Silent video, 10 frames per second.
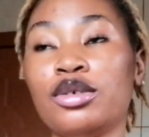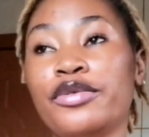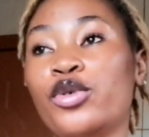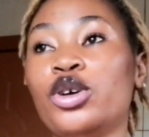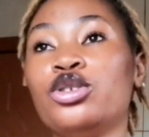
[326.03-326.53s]

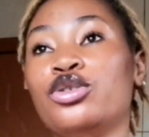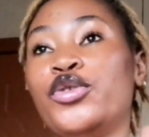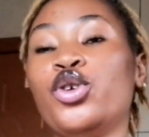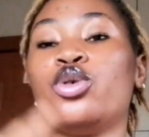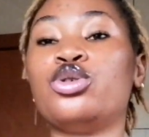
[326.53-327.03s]
if
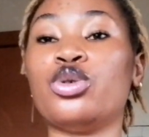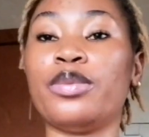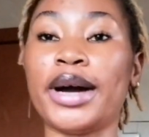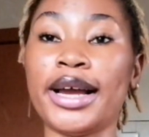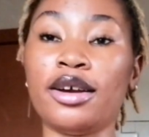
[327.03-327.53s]
you don't want to
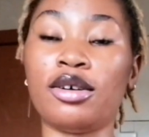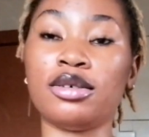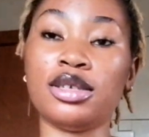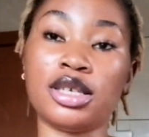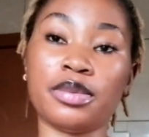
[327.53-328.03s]
buy all
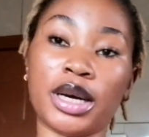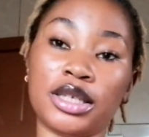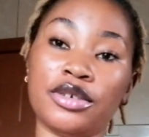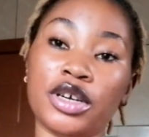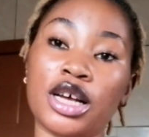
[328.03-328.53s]
these
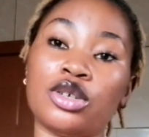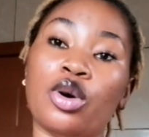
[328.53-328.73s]
materials